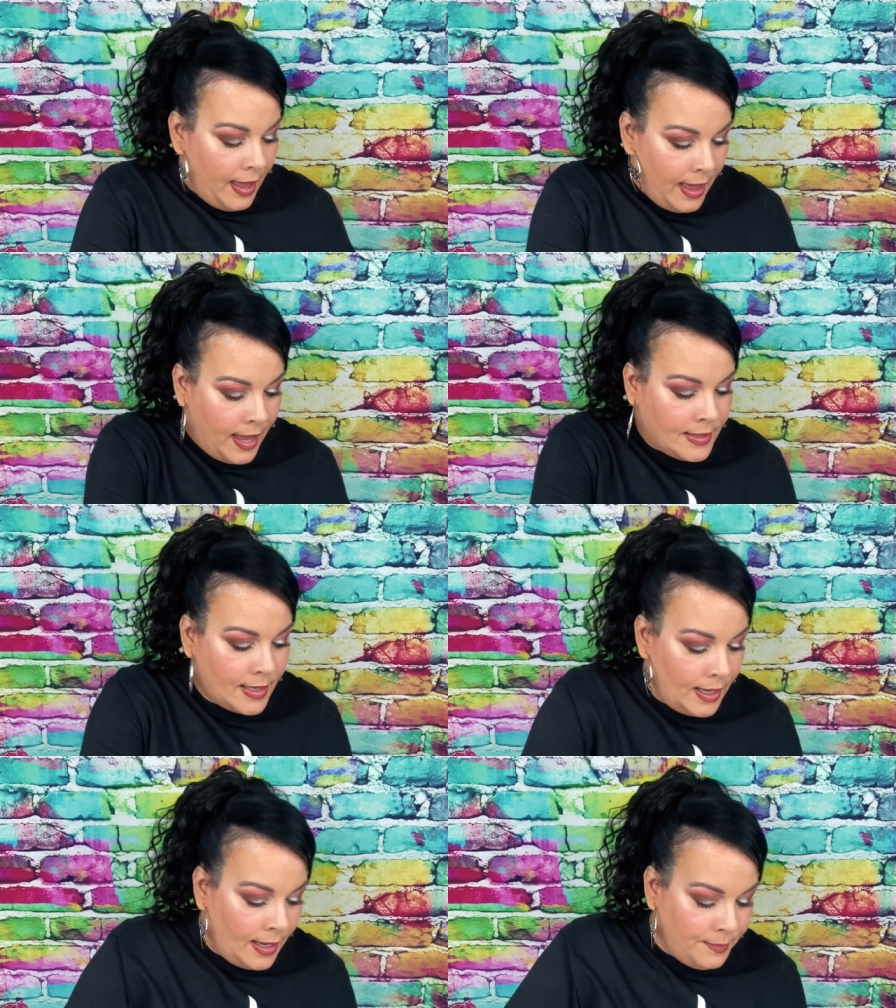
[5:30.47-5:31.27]
And
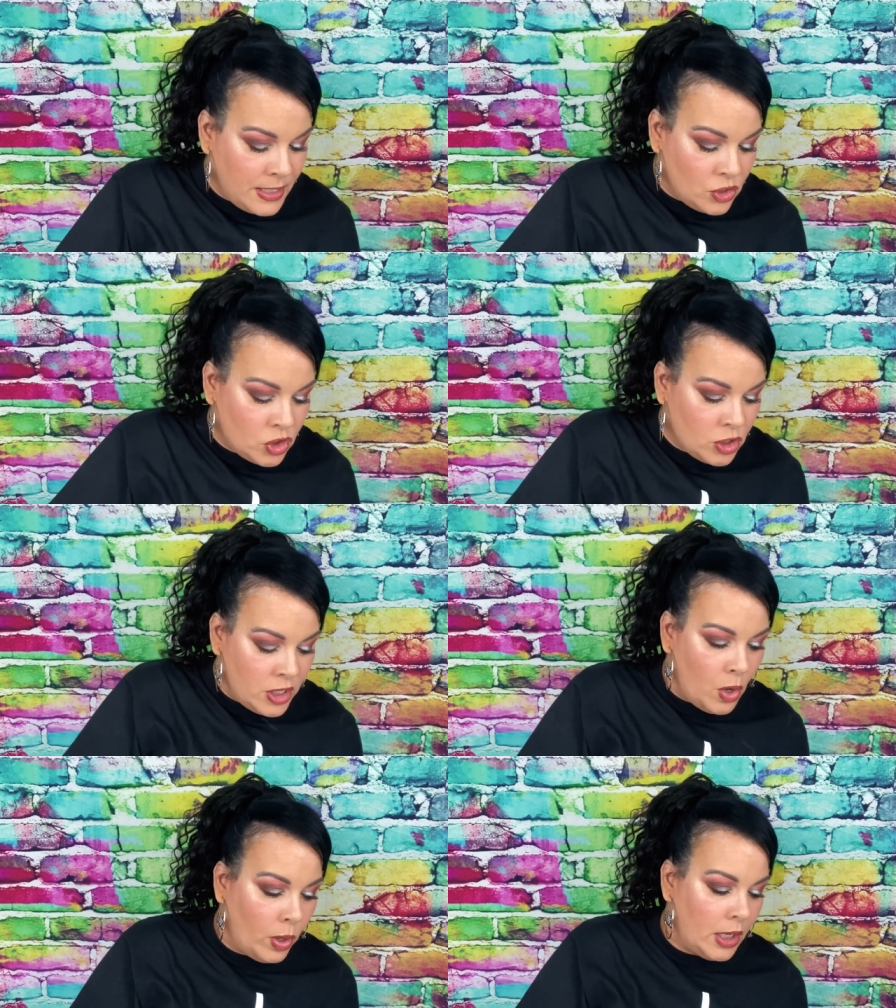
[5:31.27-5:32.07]
let me show
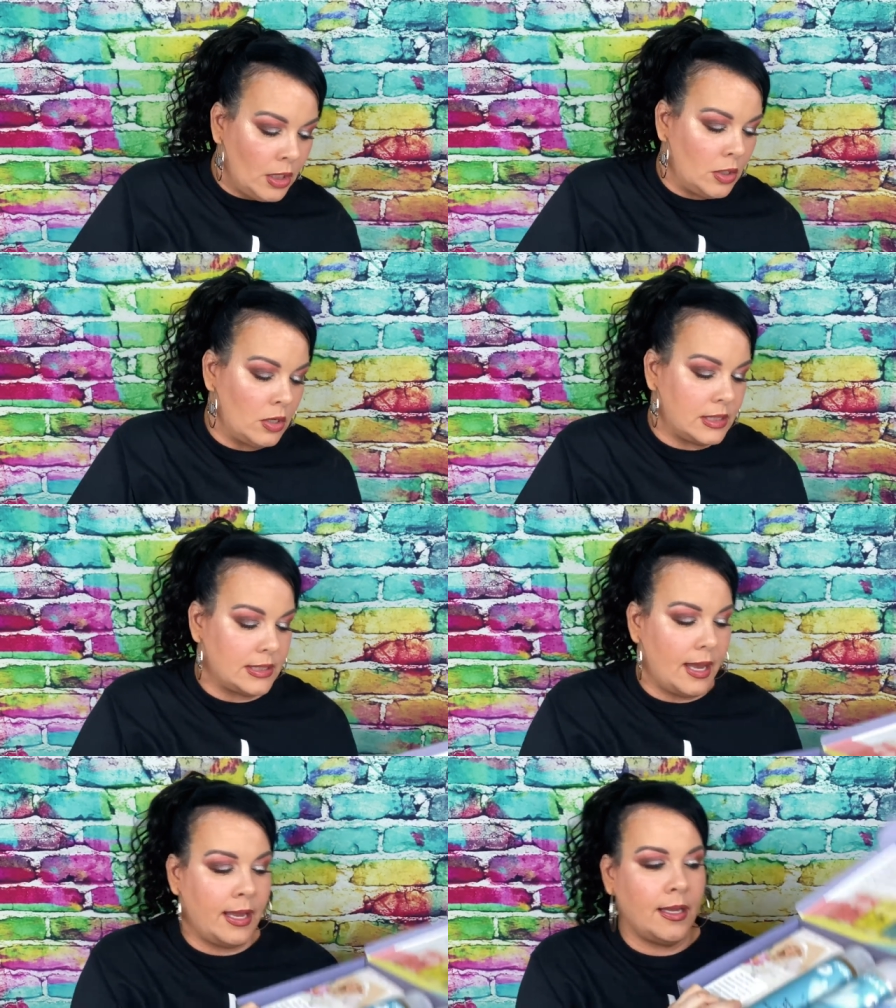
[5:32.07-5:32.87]
you what it
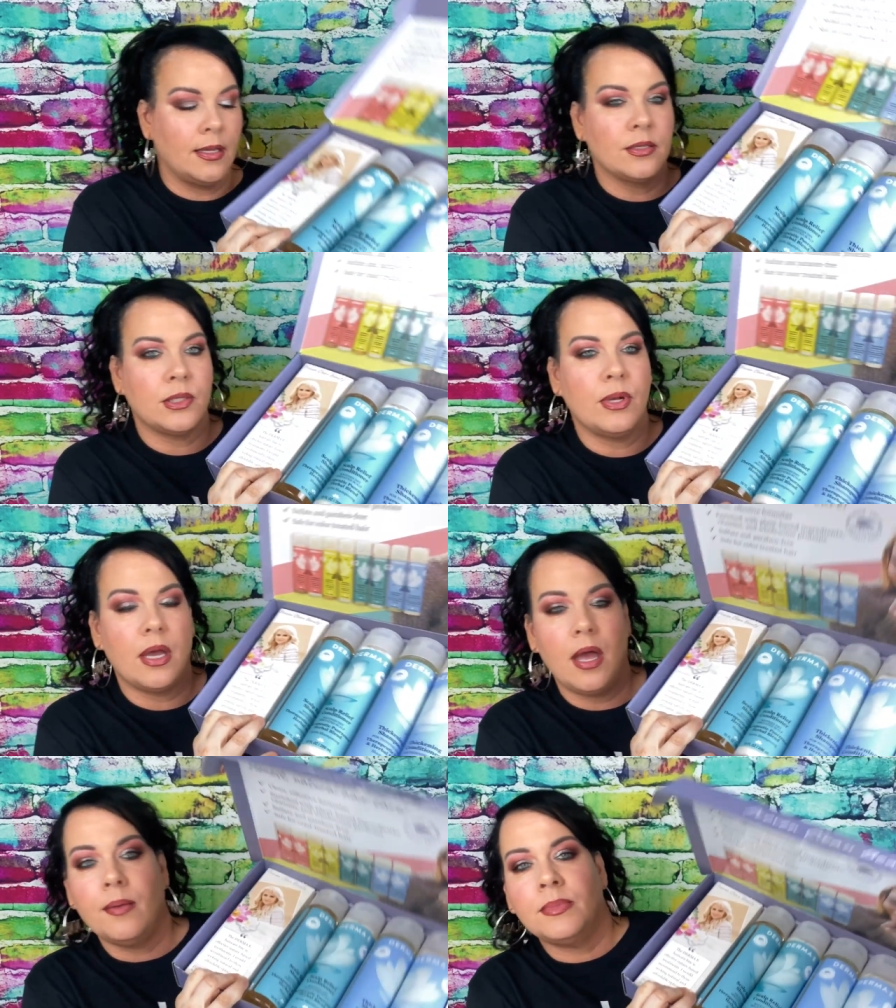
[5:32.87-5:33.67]
looks like. So it
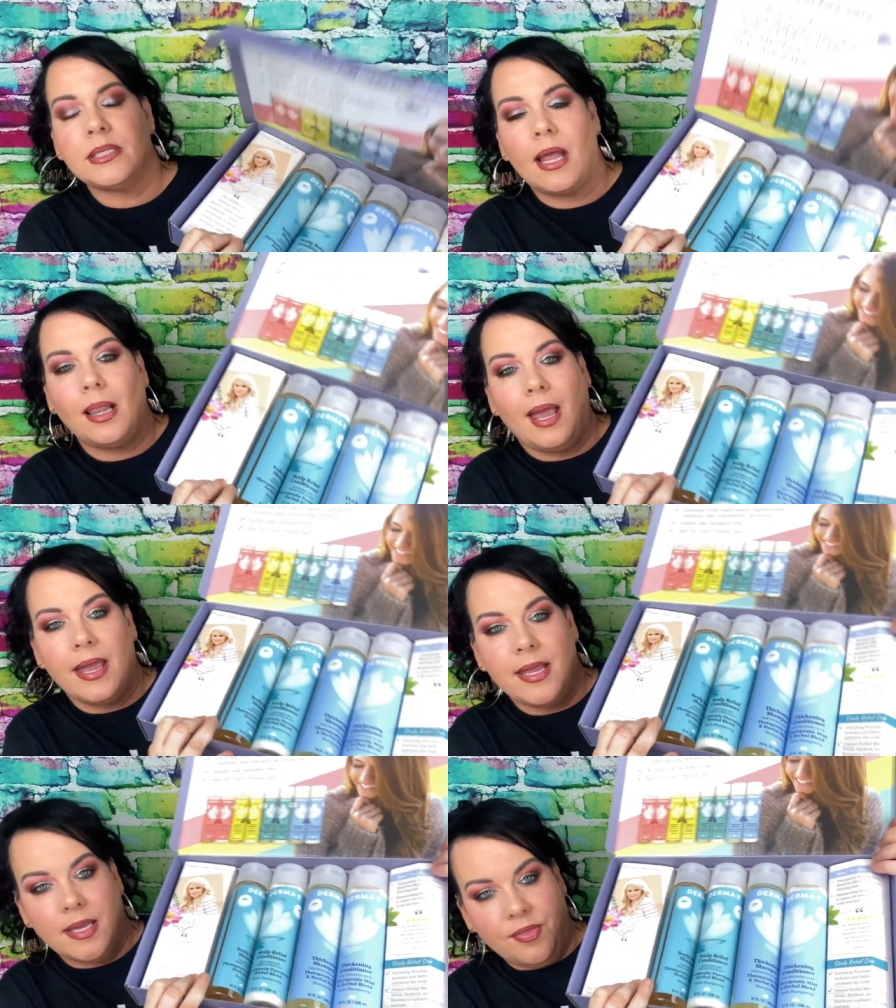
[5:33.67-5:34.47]
comes
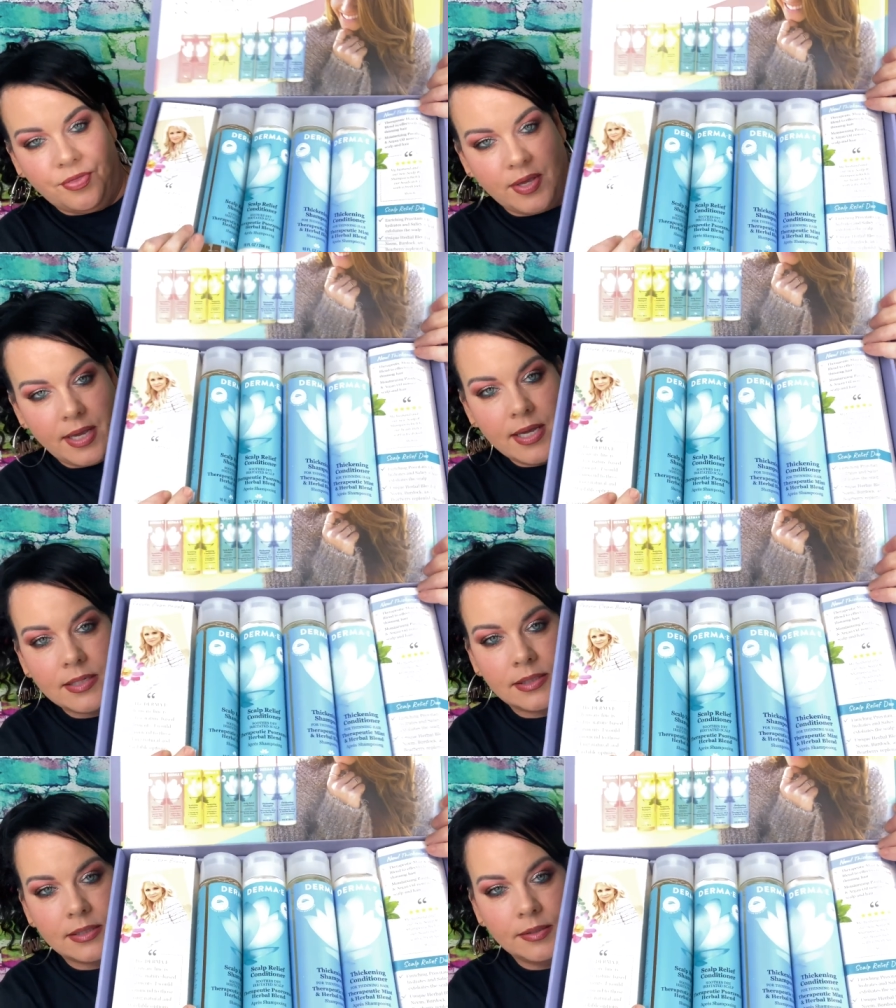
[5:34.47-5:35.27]
like
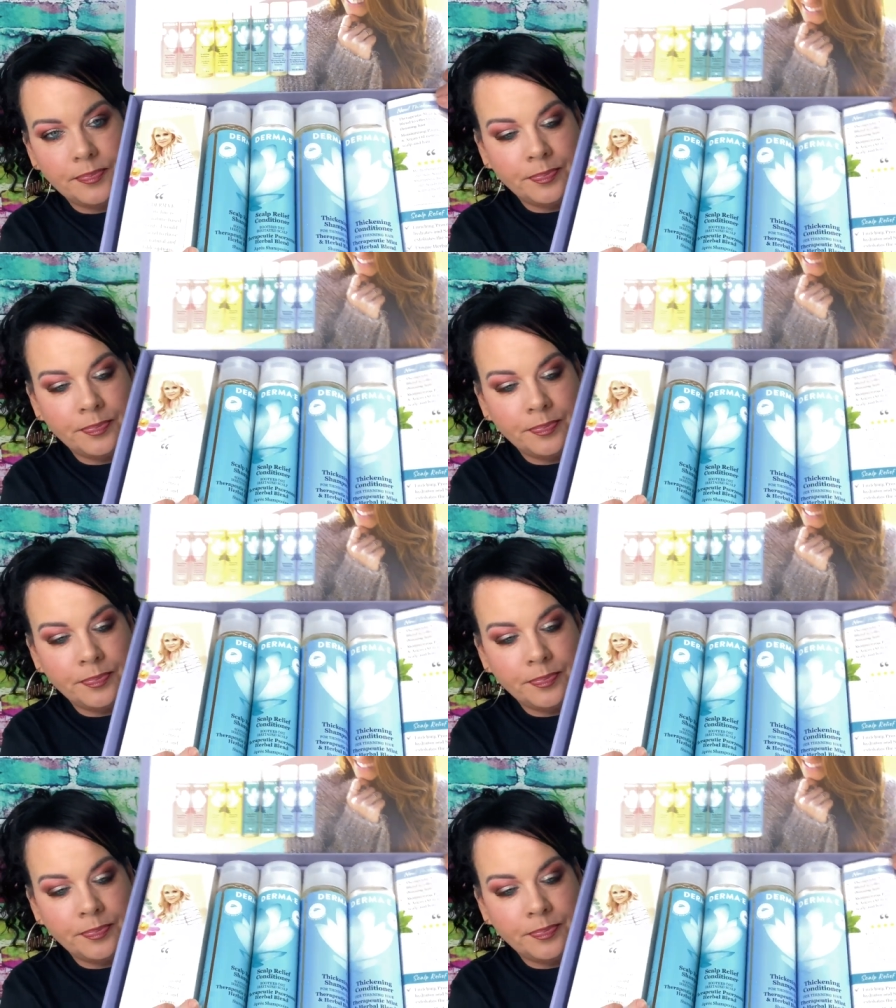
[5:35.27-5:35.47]
this.